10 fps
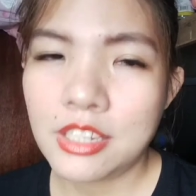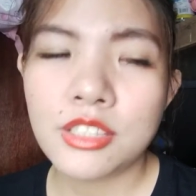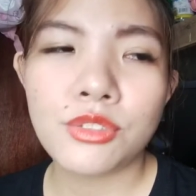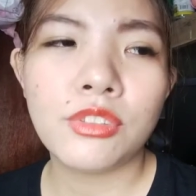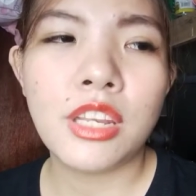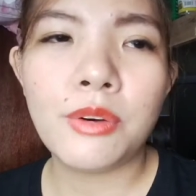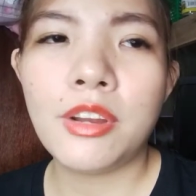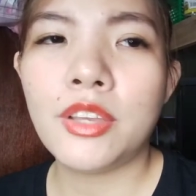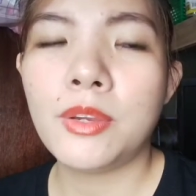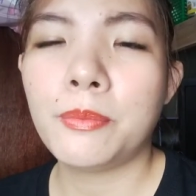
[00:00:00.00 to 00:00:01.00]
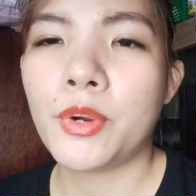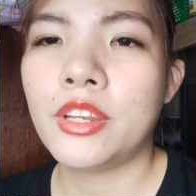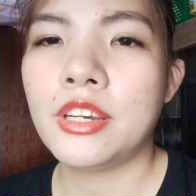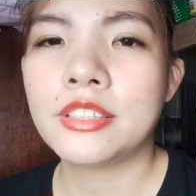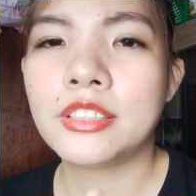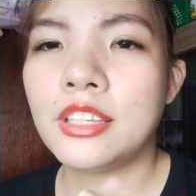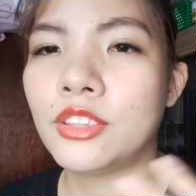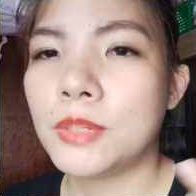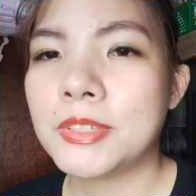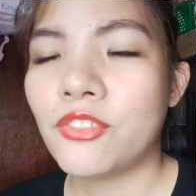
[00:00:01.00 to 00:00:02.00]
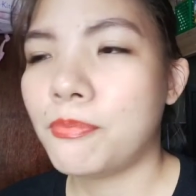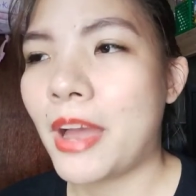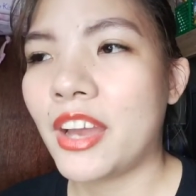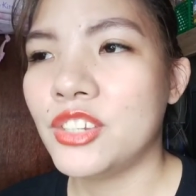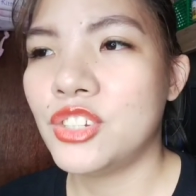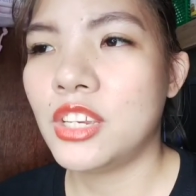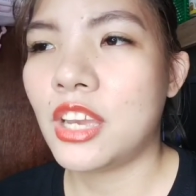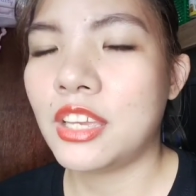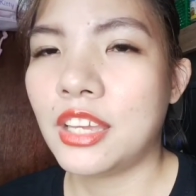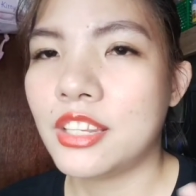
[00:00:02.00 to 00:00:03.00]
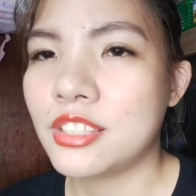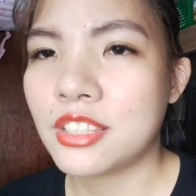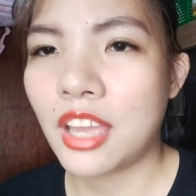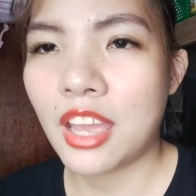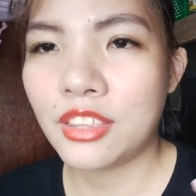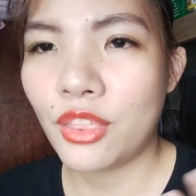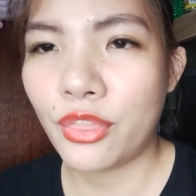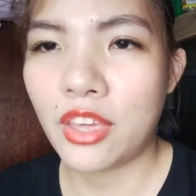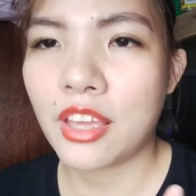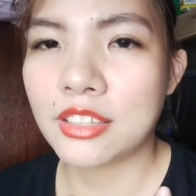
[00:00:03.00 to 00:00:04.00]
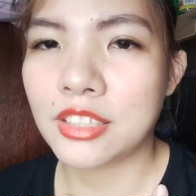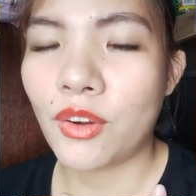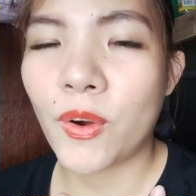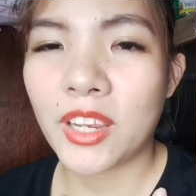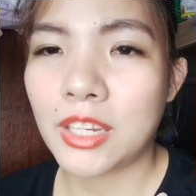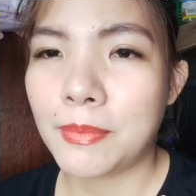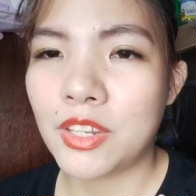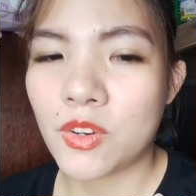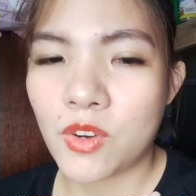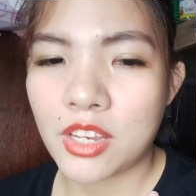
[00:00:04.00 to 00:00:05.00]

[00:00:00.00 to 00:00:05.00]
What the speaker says: So, dalawa lang yung products. In terms of packaging, I cannot say anything kasi okay naman ako.